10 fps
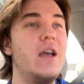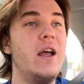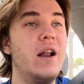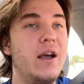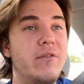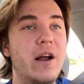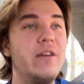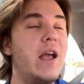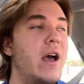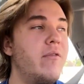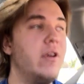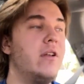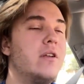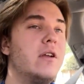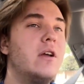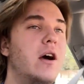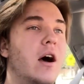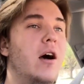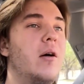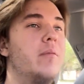and I finally have it.
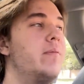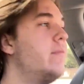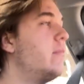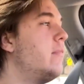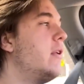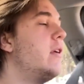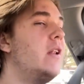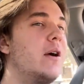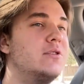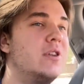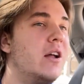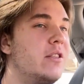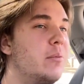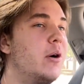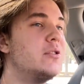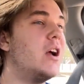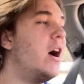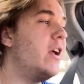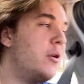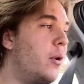Now it's not the most
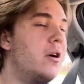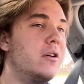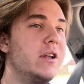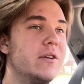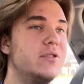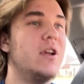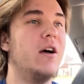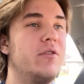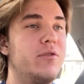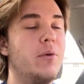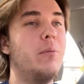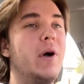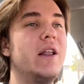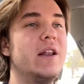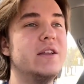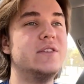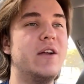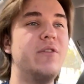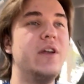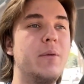high quality of stuff, but it is
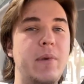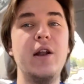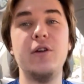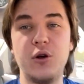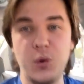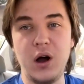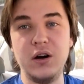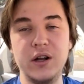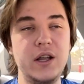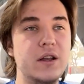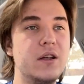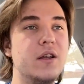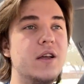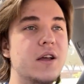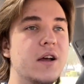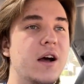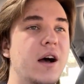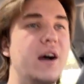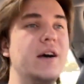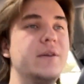definitely a better quality.
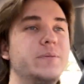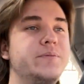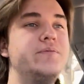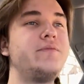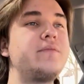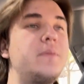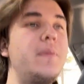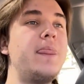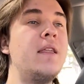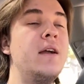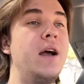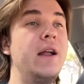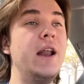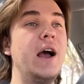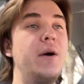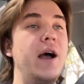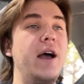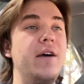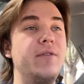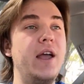I now
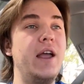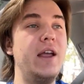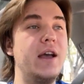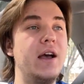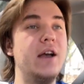have a